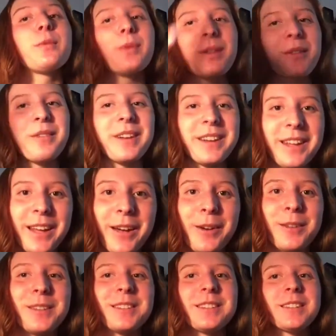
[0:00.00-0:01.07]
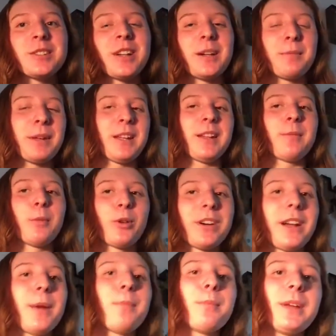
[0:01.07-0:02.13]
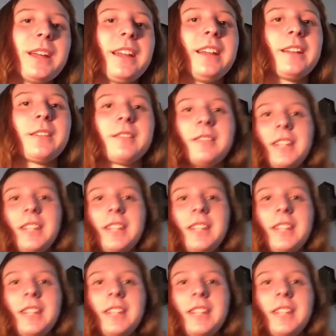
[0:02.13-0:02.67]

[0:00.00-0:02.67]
with videos, trying to be more upbeat and